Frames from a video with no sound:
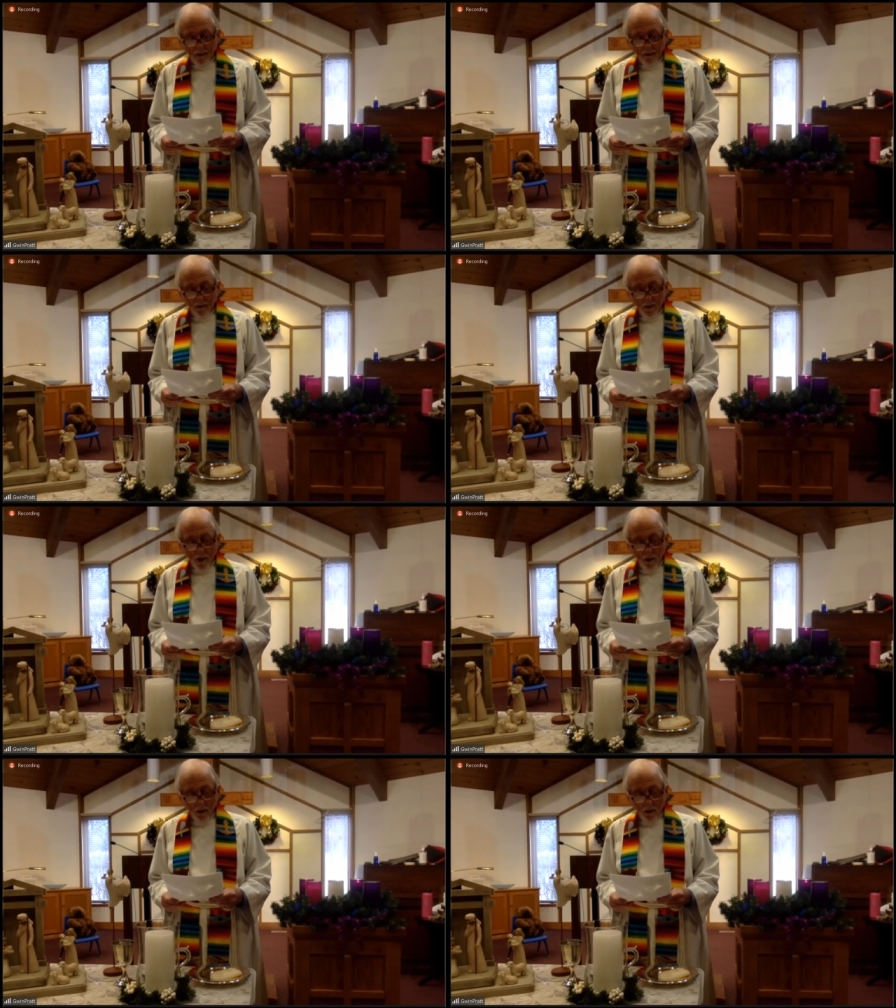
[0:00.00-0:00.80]
to
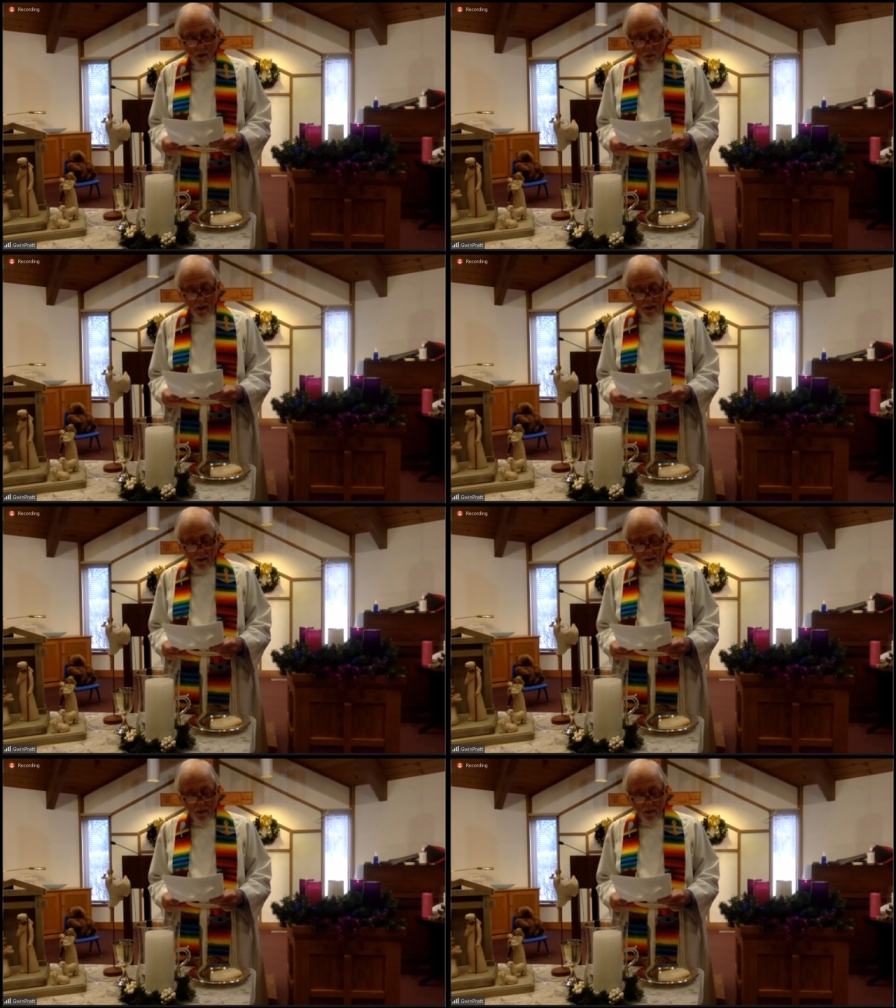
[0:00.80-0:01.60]
know in the way
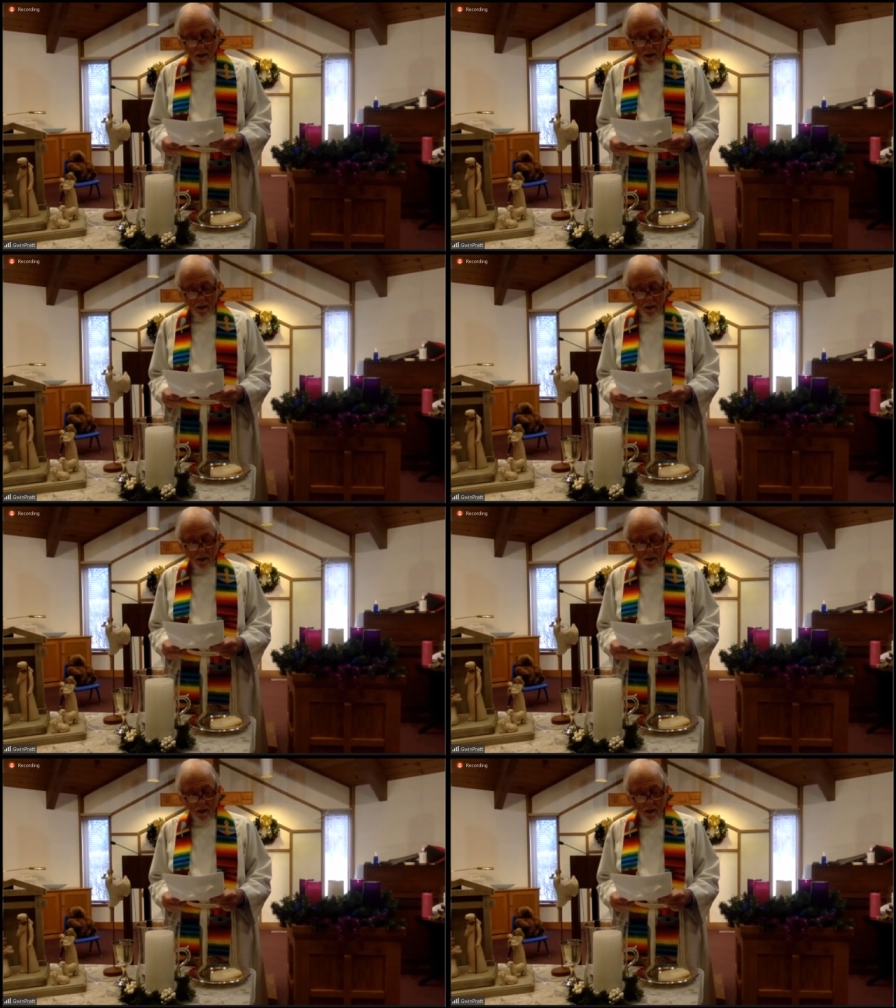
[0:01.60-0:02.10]
that we know